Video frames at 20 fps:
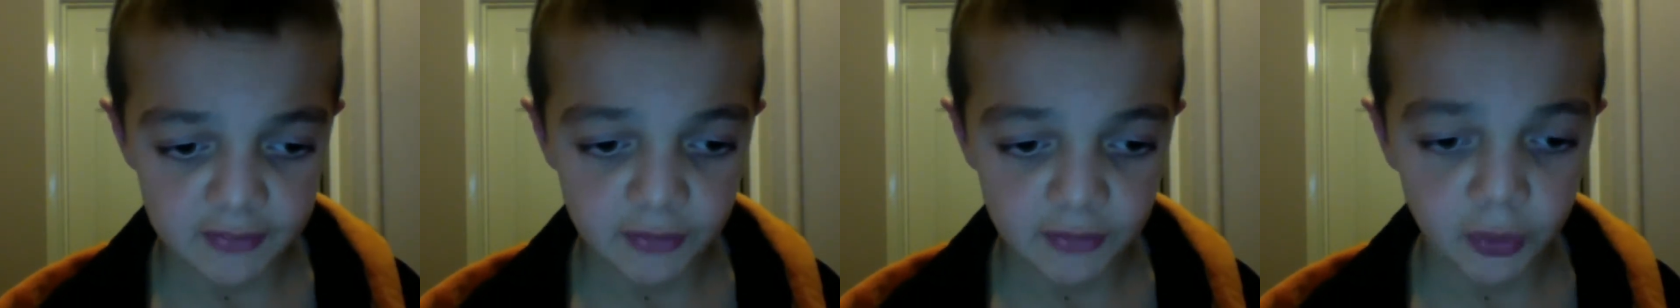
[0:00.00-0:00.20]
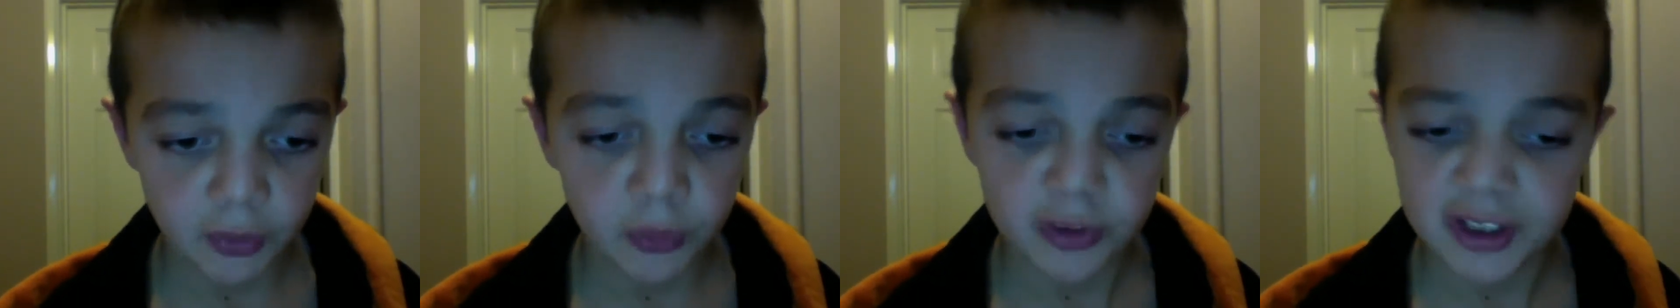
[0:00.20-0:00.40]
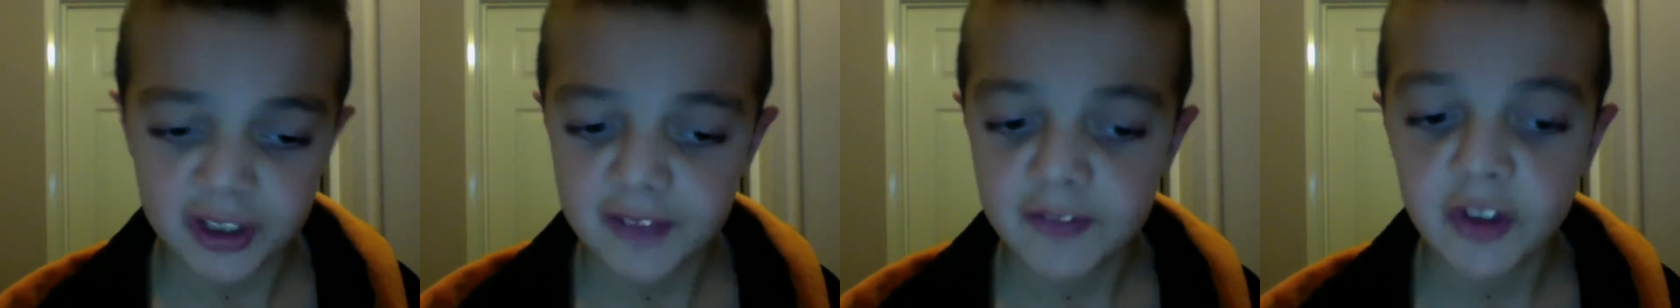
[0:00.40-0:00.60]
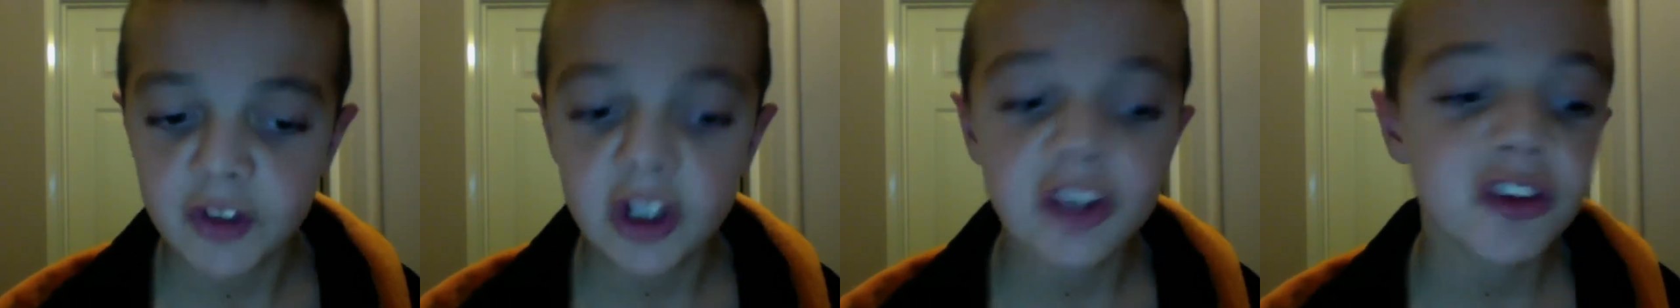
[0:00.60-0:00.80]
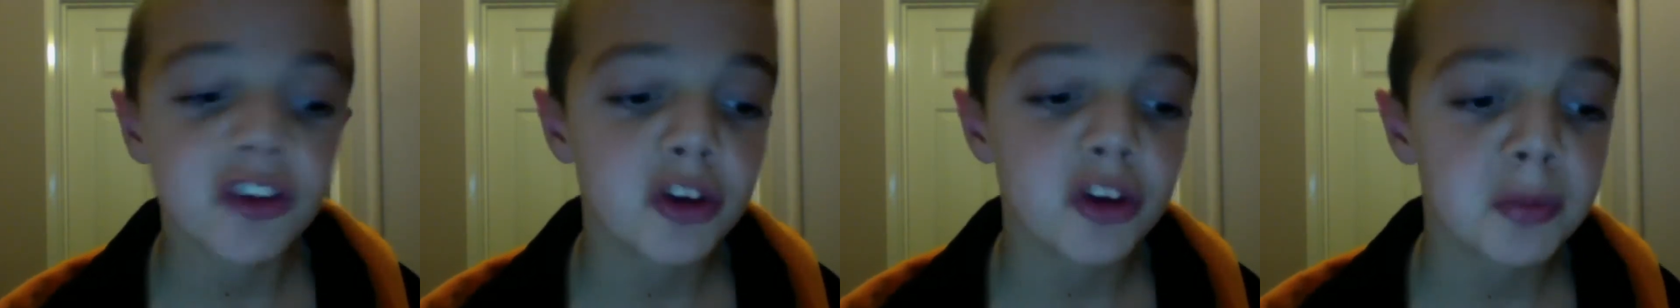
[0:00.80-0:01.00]

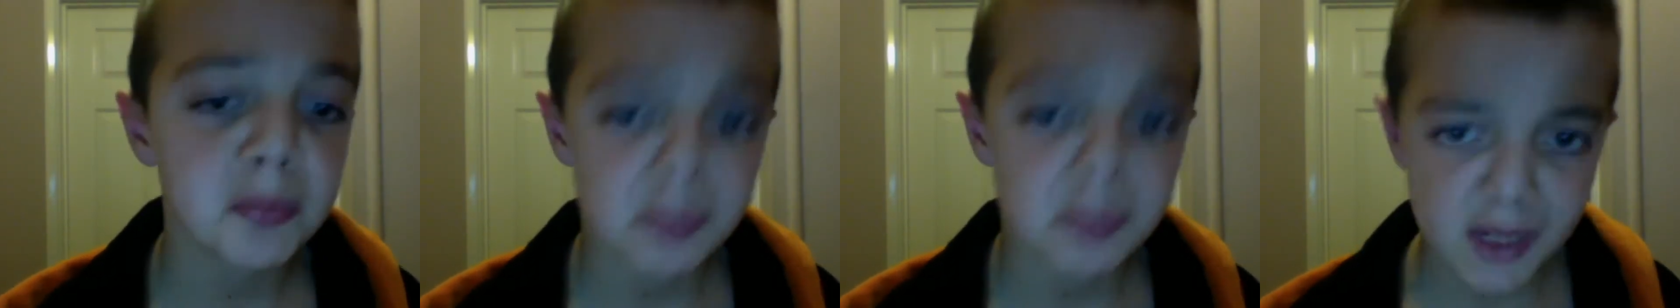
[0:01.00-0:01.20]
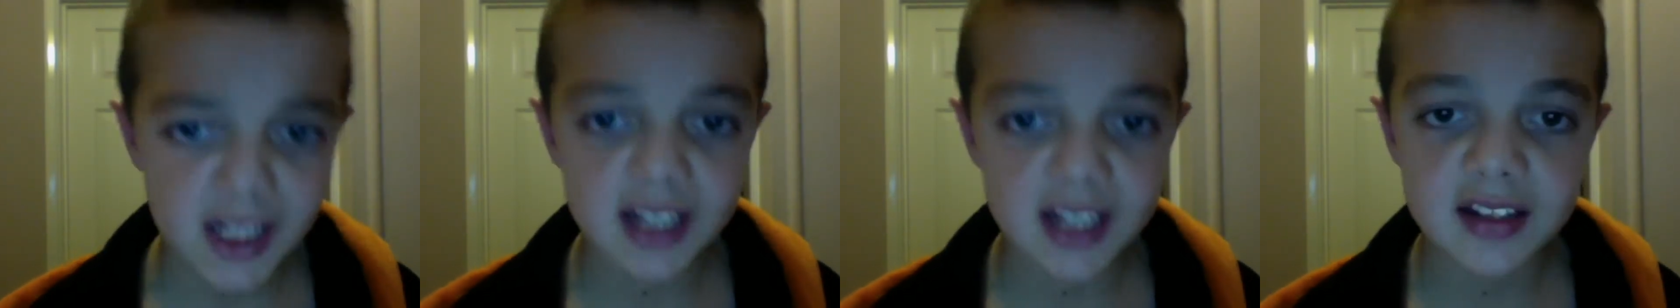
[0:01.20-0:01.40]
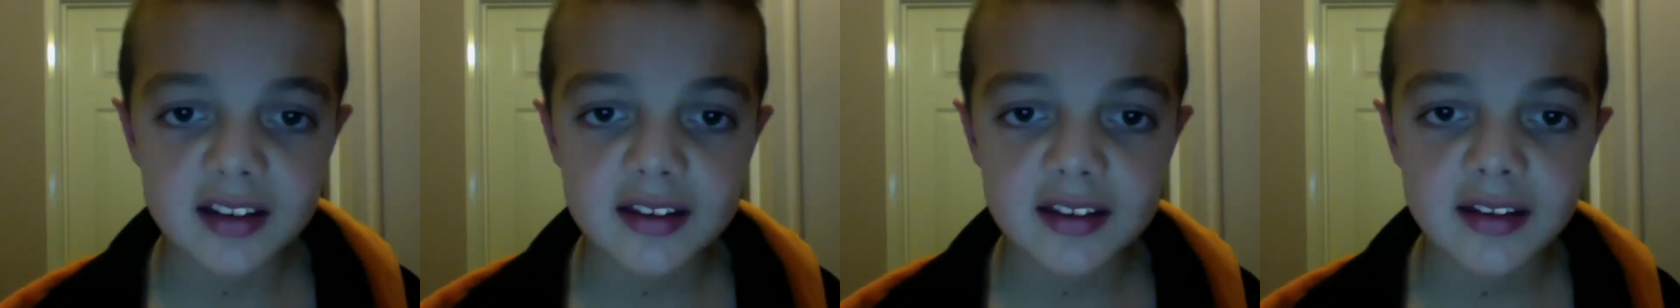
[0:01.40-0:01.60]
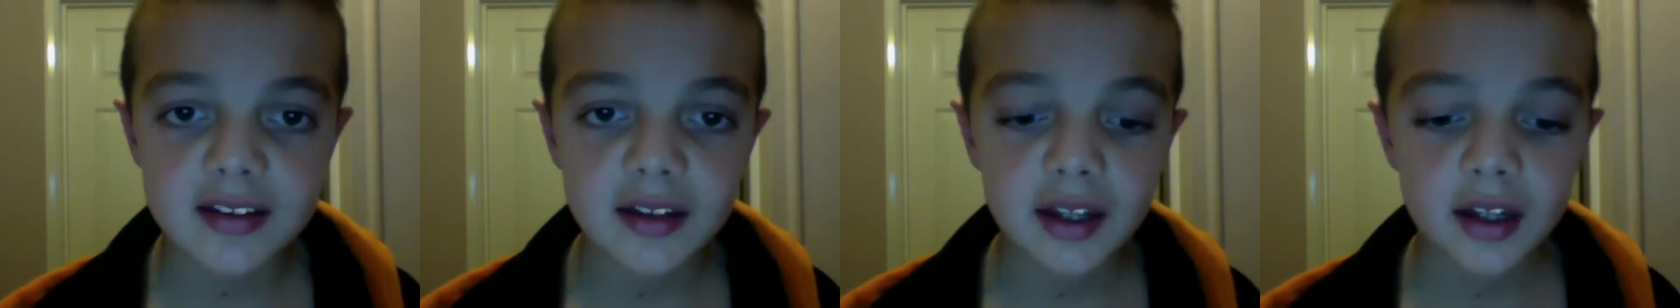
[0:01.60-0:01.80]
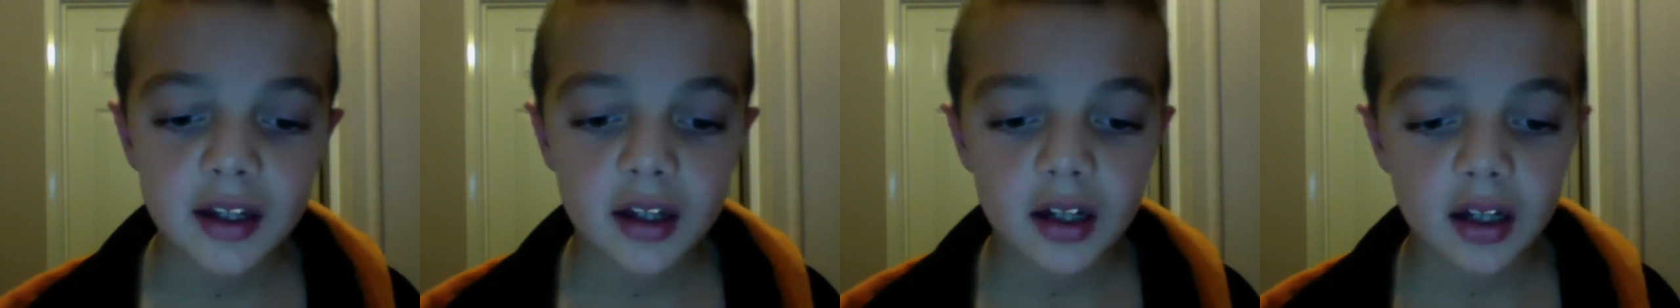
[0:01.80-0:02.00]
41st minute,
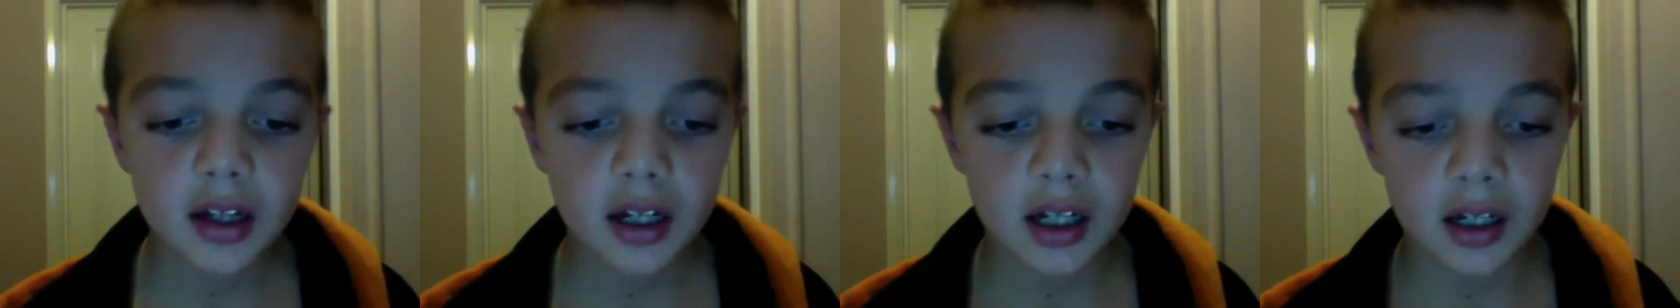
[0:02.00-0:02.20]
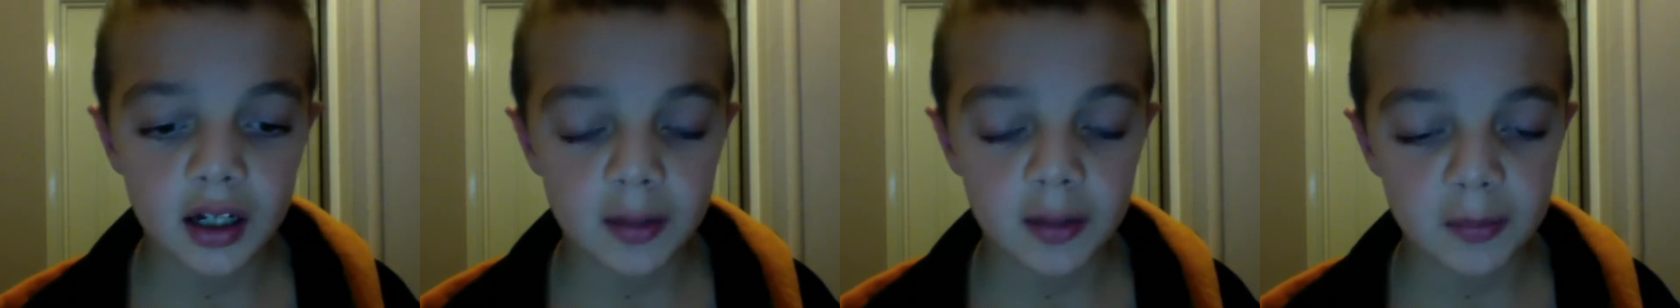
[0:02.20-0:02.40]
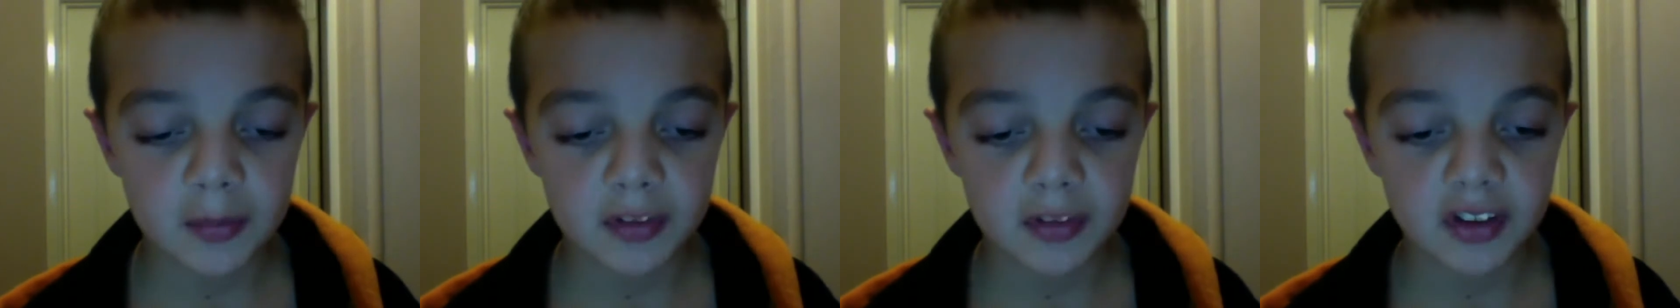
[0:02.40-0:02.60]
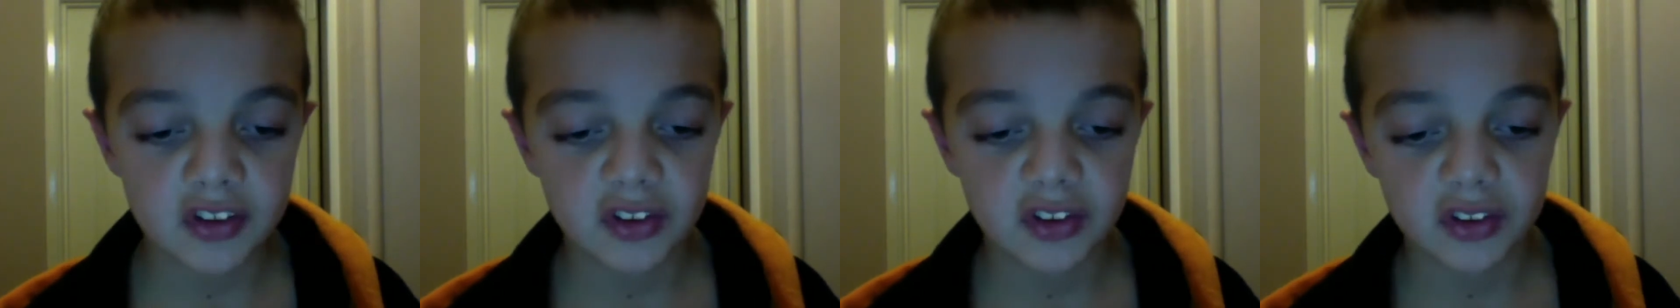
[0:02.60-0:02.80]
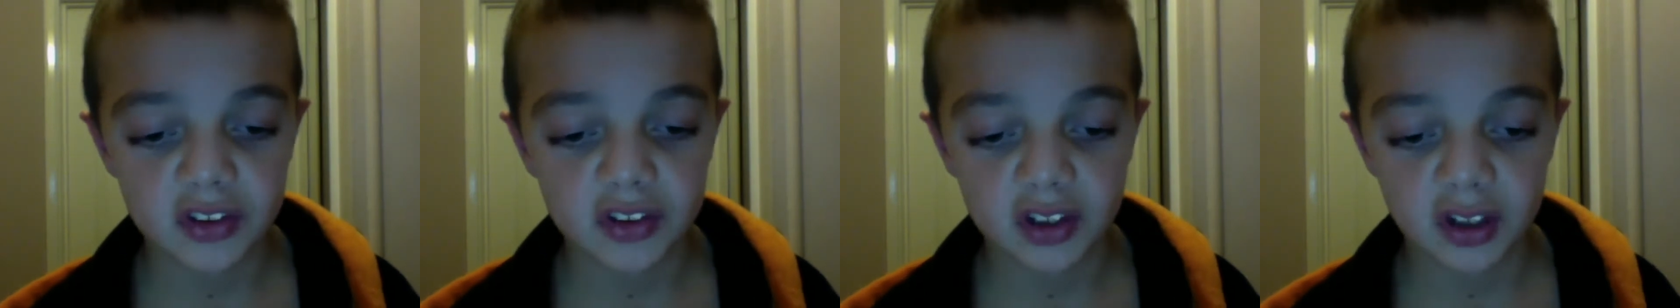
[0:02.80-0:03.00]

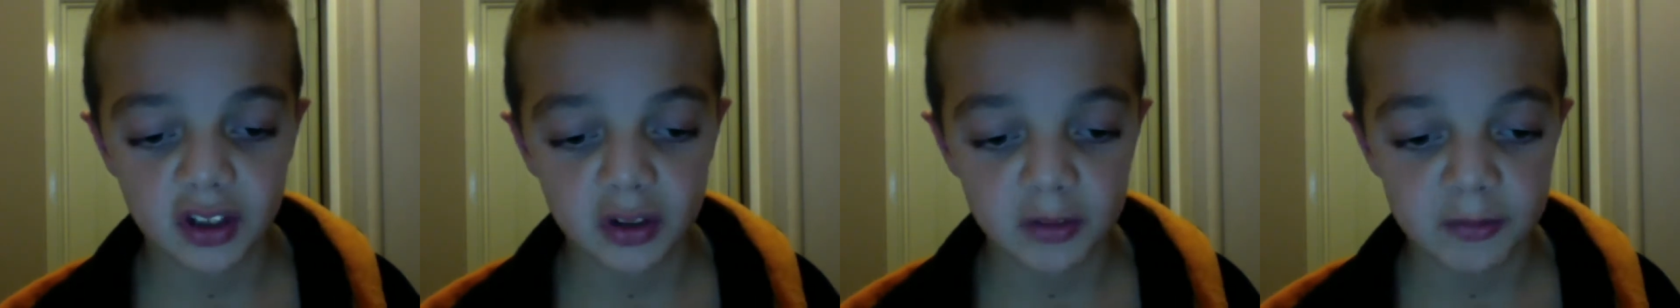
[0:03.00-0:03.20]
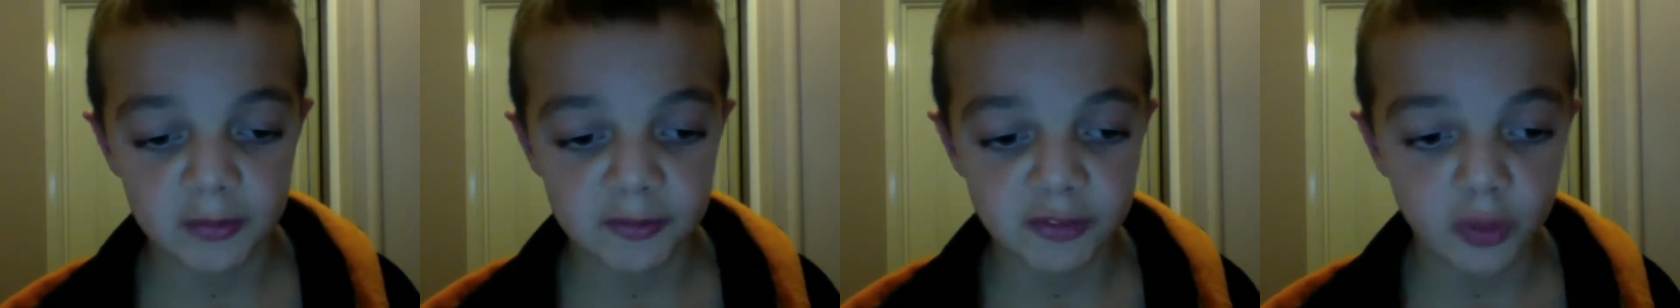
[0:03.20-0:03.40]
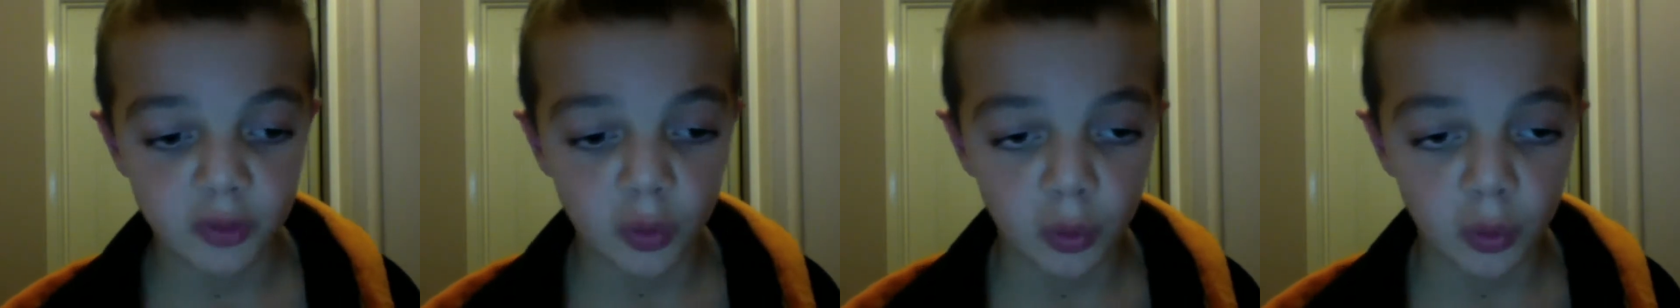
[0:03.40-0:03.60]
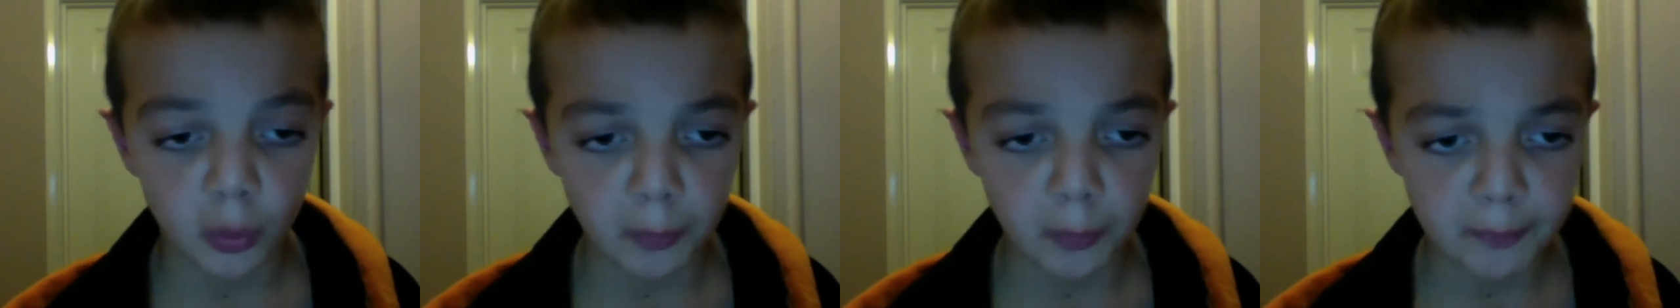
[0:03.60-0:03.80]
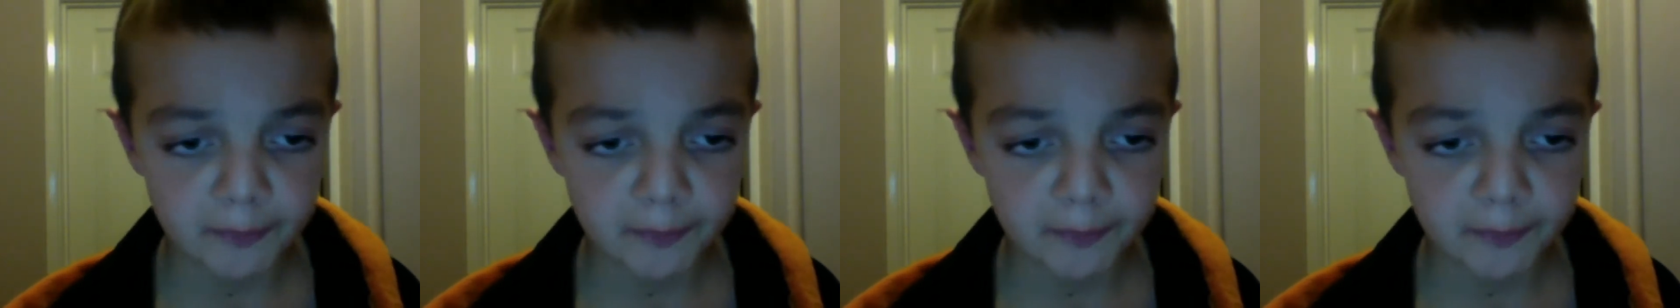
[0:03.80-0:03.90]
Sassy home for